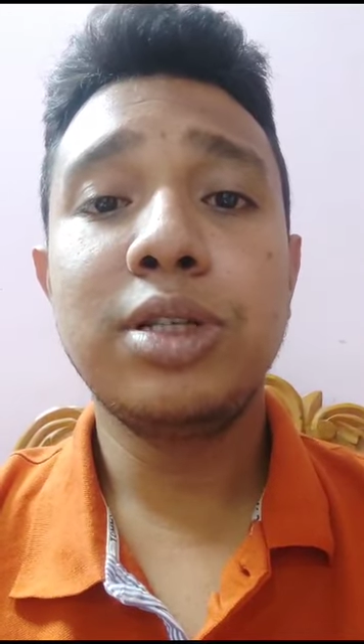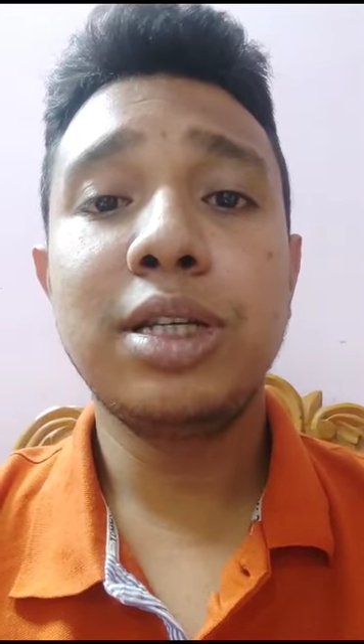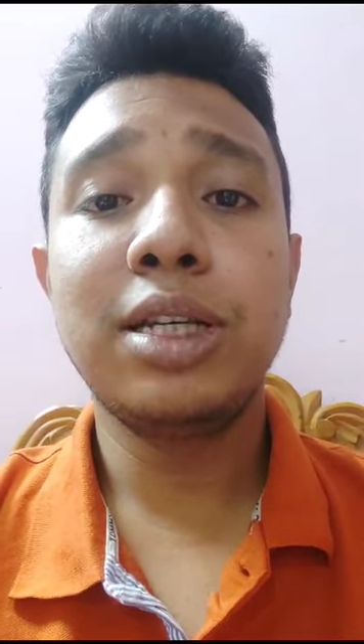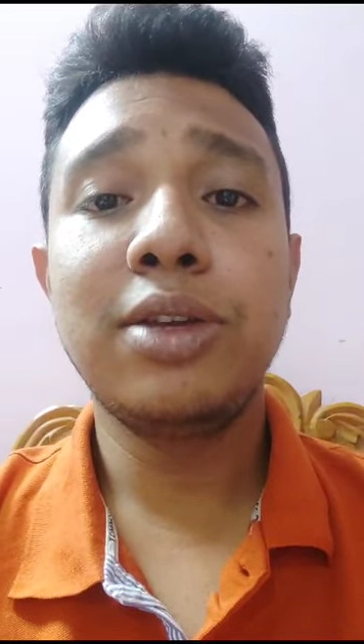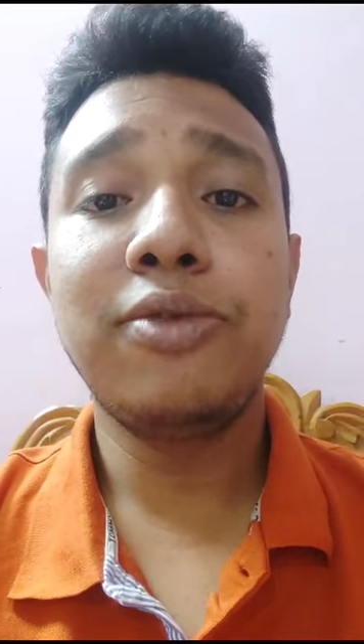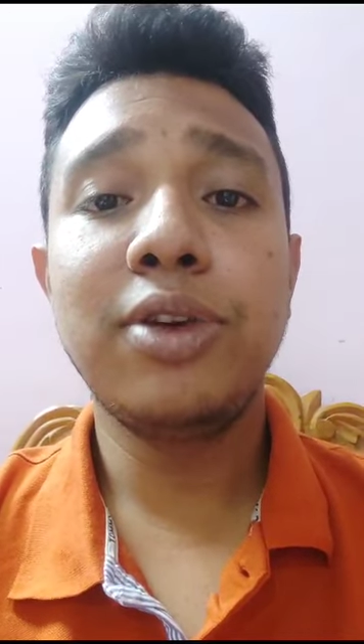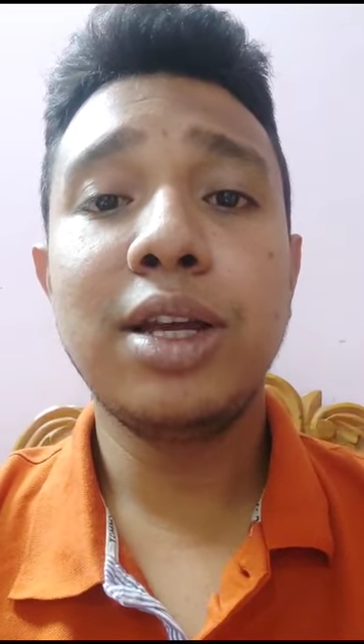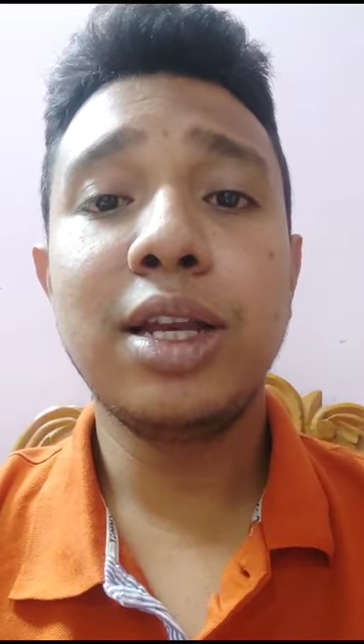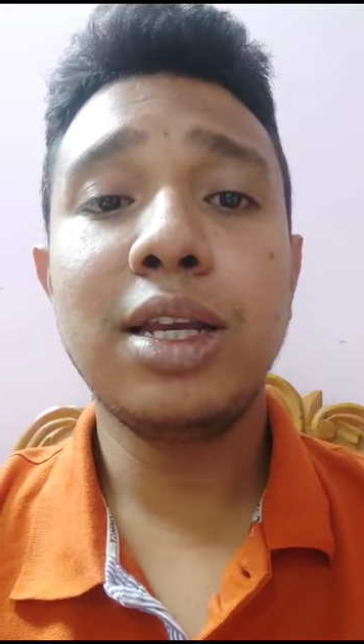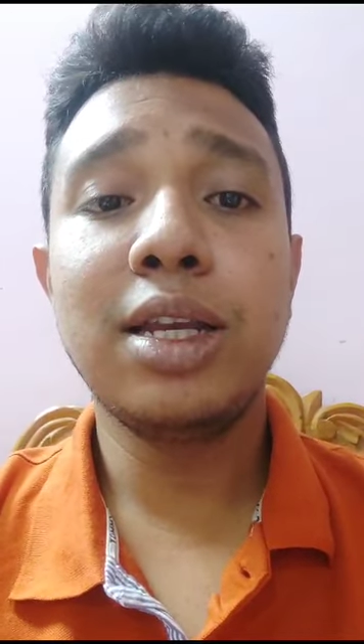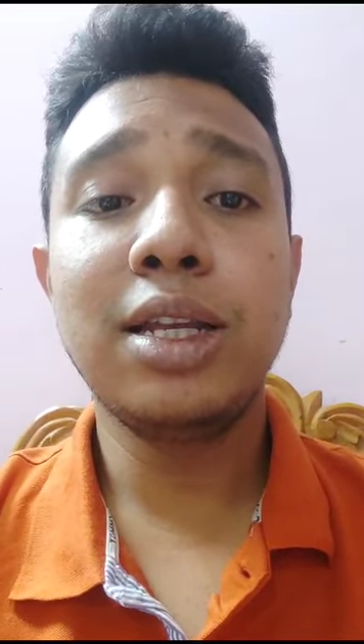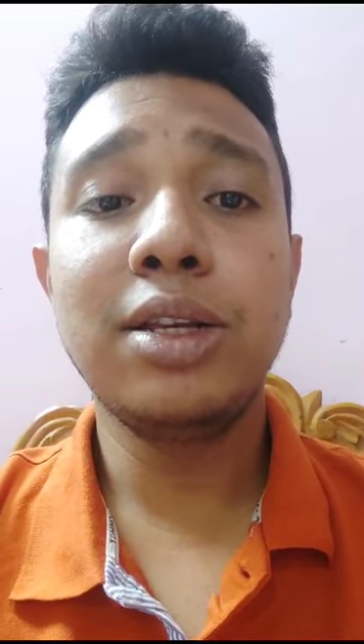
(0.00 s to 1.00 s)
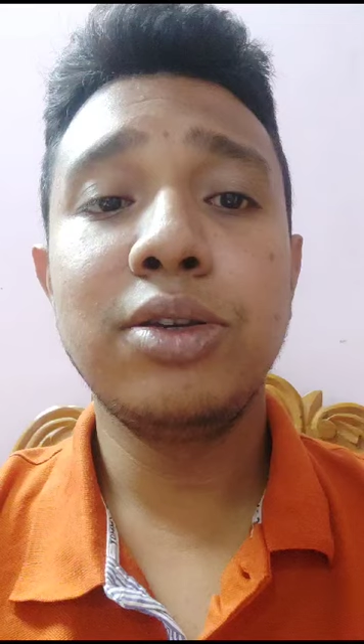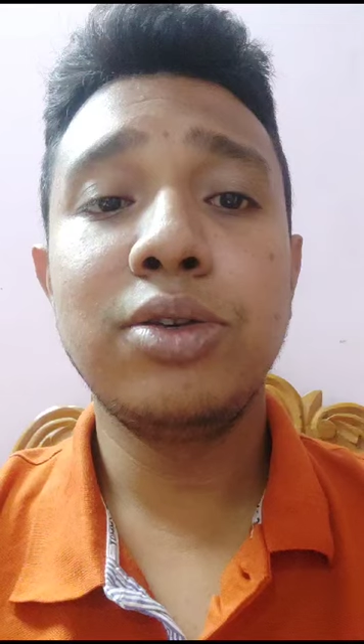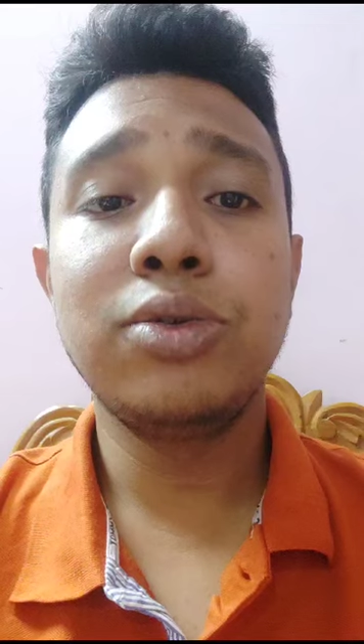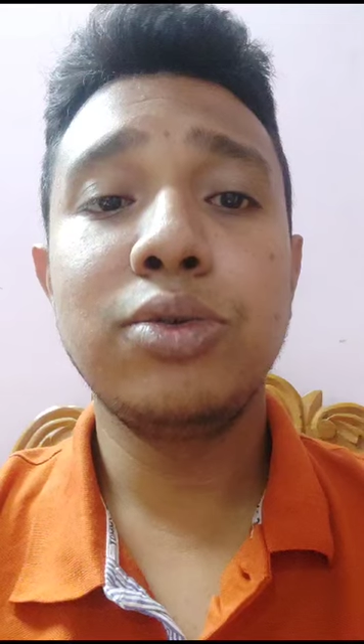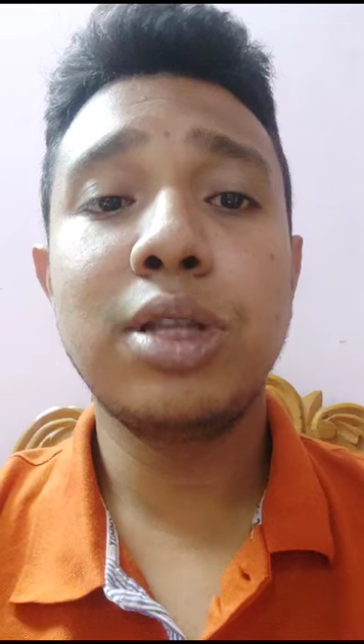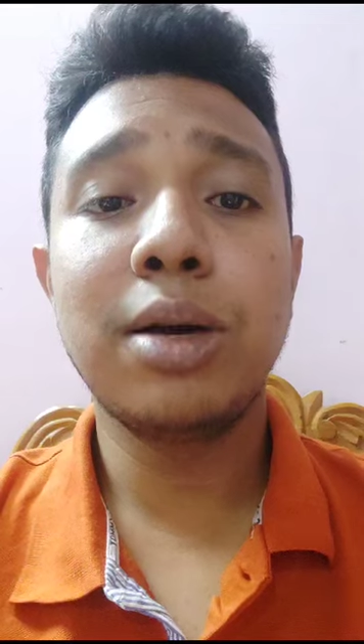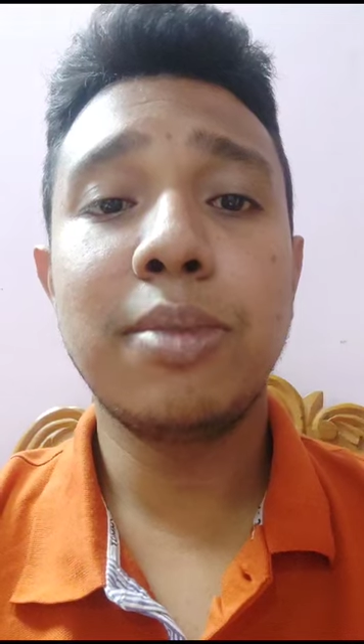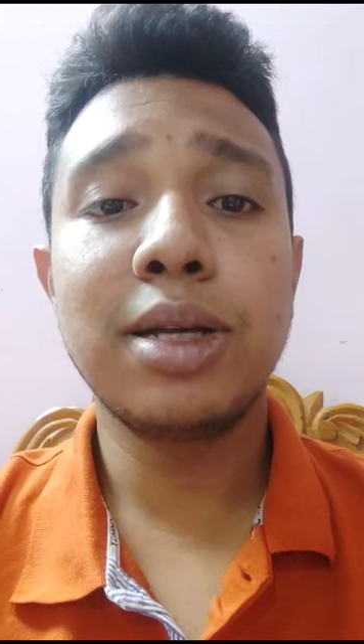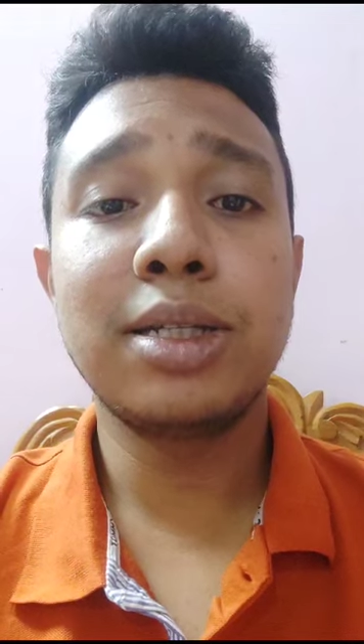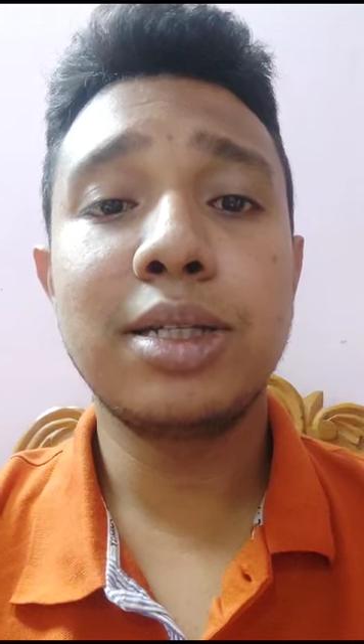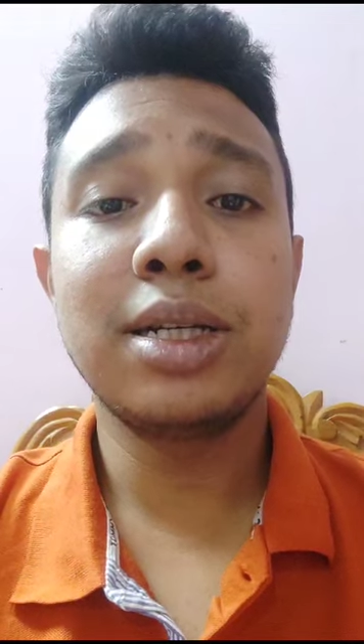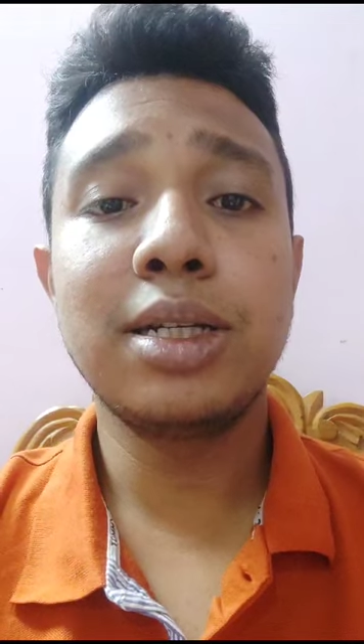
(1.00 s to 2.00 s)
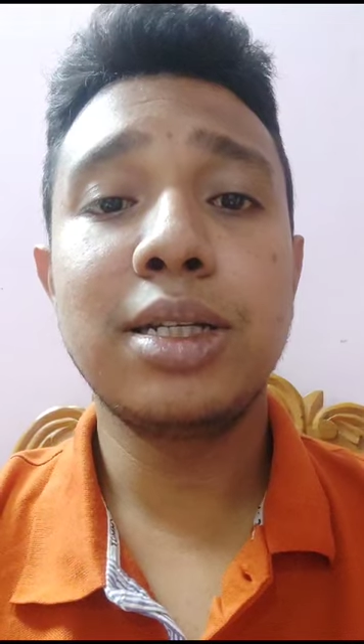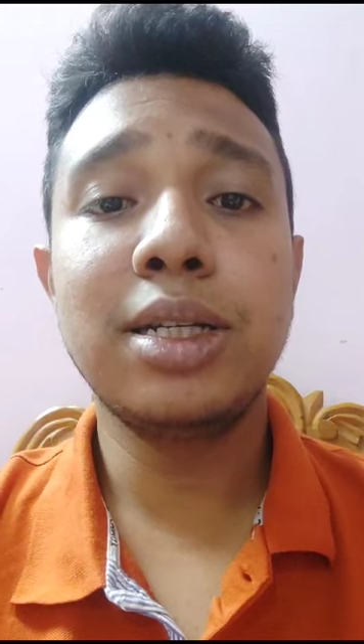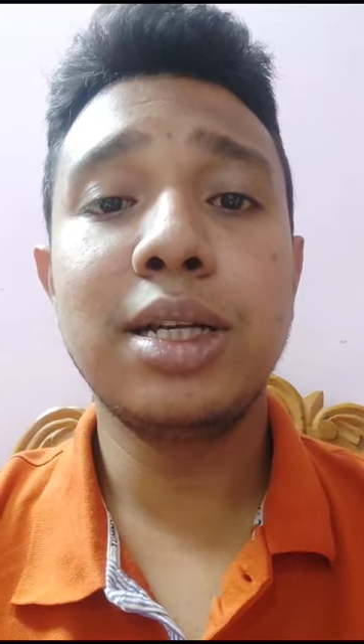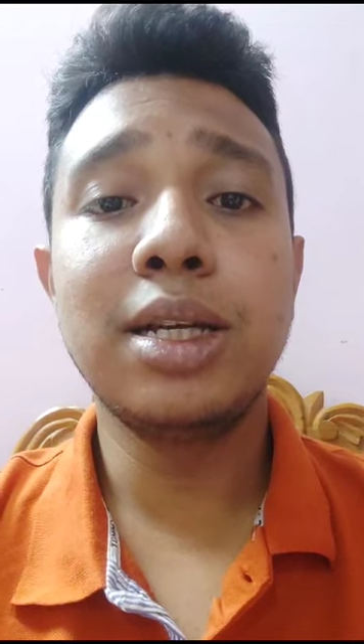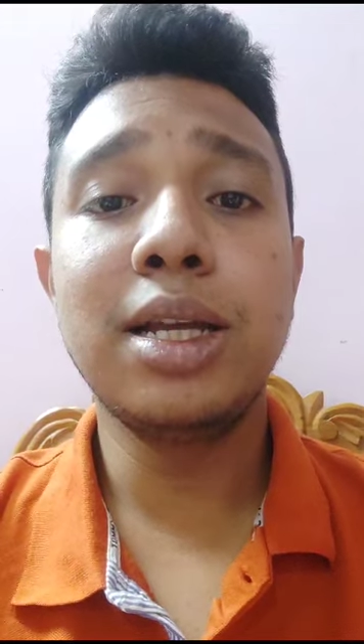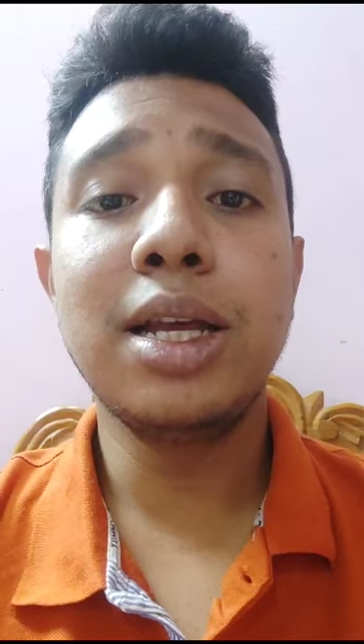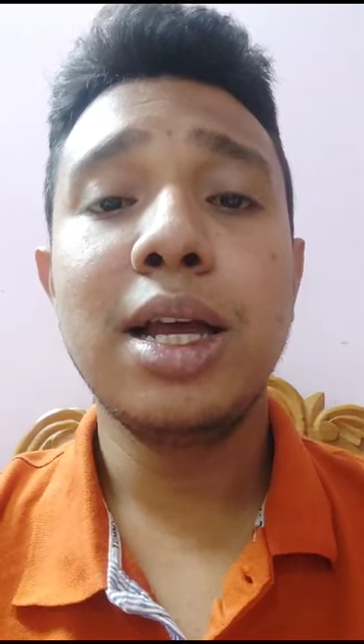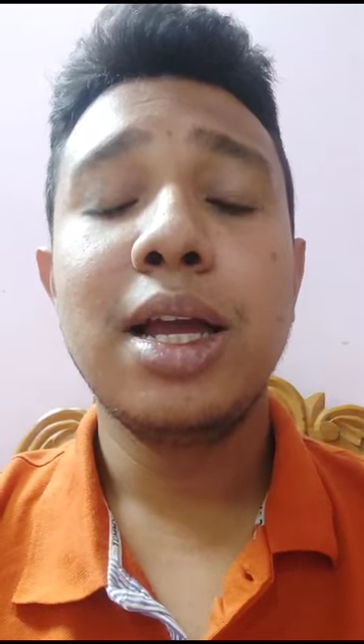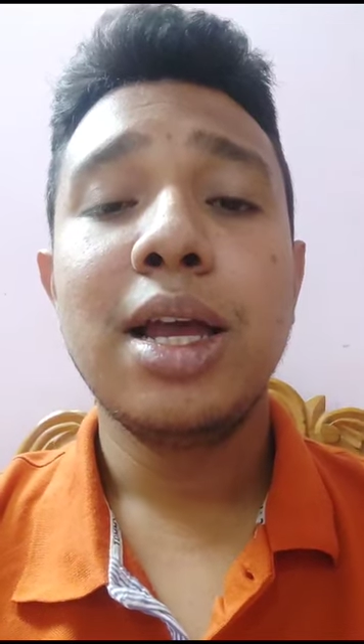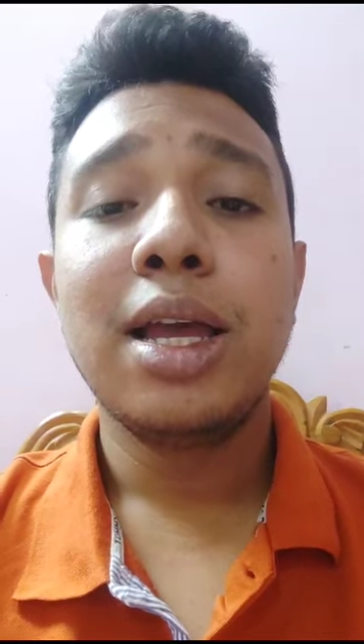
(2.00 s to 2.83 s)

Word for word: significantly to the master's degree